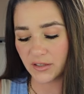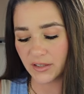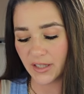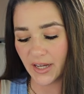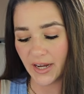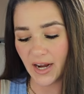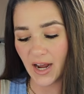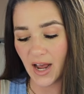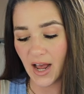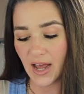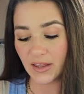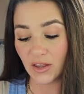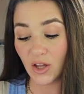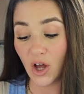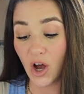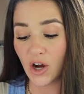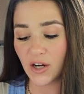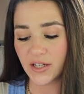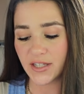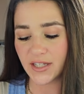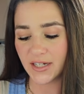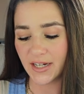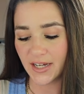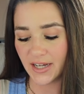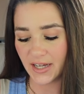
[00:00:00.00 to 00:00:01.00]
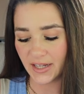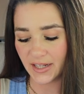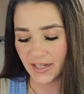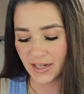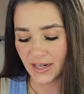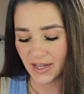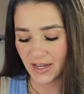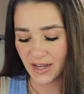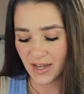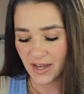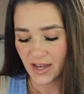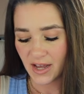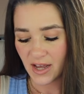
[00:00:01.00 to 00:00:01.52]
And like I logged it
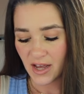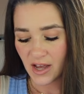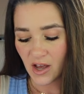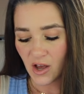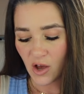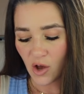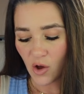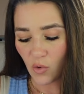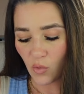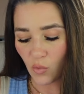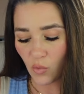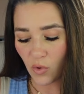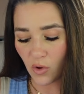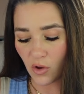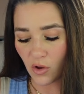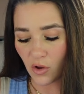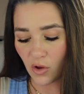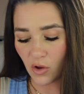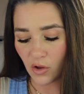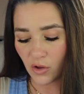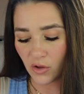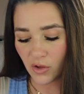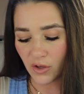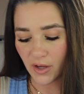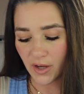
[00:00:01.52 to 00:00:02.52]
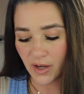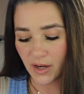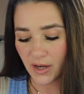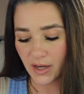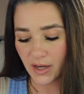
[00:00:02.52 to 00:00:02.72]
in. Well,